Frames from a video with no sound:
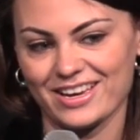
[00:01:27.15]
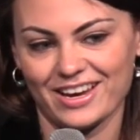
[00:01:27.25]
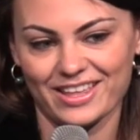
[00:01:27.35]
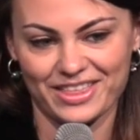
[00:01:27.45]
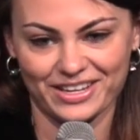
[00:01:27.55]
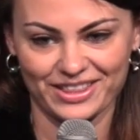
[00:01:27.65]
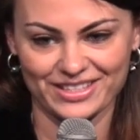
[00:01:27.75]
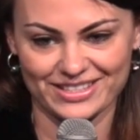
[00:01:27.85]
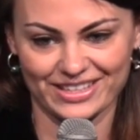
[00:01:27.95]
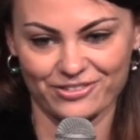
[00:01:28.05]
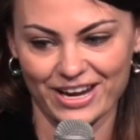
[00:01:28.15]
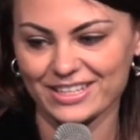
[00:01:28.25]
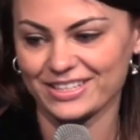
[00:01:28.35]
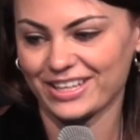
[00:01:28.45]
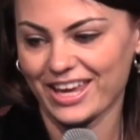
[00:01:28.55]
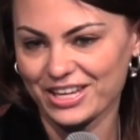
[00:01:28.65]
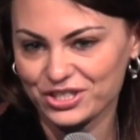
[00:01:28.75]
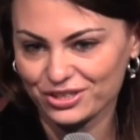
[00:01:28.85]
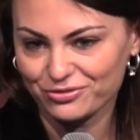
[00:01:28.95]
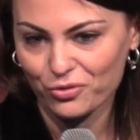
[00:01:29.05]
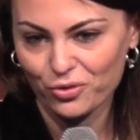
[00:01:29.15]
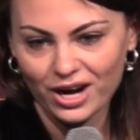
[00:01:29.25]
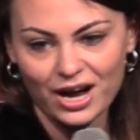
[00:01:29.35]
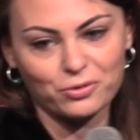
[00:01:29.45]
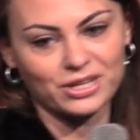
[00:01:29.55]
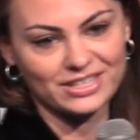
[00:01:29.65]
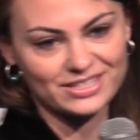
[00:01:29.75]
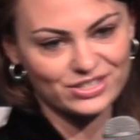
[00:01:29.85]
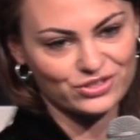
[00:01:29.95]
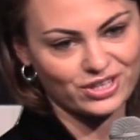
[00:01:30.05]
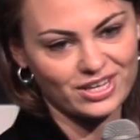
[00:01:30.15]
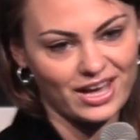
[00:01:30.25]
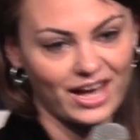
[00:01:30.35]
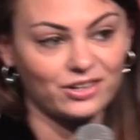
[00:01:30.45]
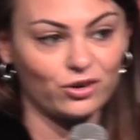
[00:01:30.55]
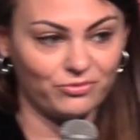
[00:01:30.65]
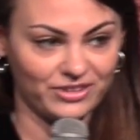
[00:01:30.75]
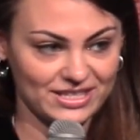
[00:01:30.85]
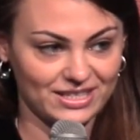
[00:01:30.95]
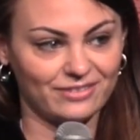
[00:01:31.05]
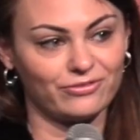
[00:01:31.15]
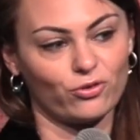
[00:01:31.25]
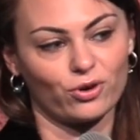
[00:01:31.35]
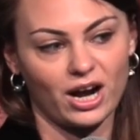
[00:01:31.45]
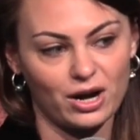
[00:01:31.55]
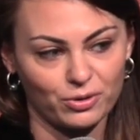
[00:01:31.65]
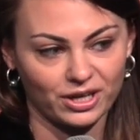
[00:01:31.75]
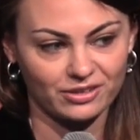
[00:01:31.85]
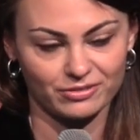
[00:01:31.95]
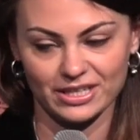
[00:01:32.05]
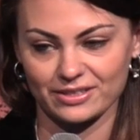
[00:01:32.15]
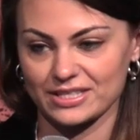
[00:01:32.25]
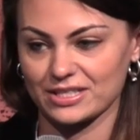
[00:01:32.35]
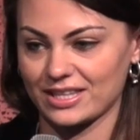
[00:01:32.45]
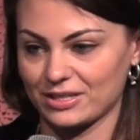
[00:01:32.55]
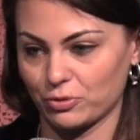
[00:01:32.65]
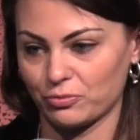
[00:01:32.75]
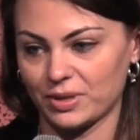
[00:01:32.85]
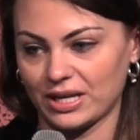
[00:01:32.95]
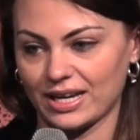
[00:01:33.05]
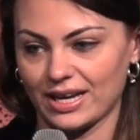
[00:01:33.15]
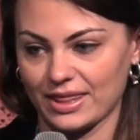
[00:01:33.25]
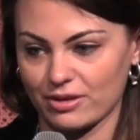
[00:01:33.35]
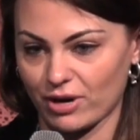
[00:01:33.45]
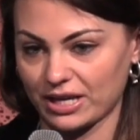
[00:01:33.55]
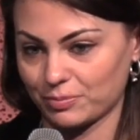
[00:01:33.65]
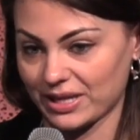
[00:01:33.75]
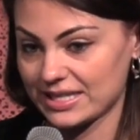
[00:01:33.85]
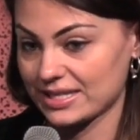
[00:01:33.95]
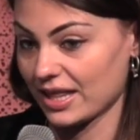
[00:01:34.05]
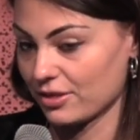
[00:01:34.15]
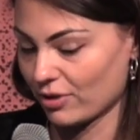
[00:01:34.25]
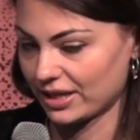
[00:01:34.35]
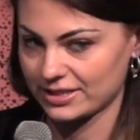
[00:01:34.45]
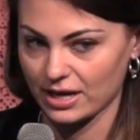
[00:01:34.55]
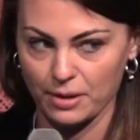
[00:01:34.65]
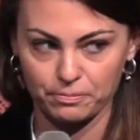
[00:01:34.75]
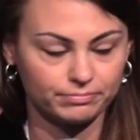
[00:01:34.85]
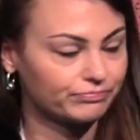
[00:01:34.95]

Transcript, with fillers: I think this is a great indication for our industry and obviously for our careers that we've been at the right place at the right time.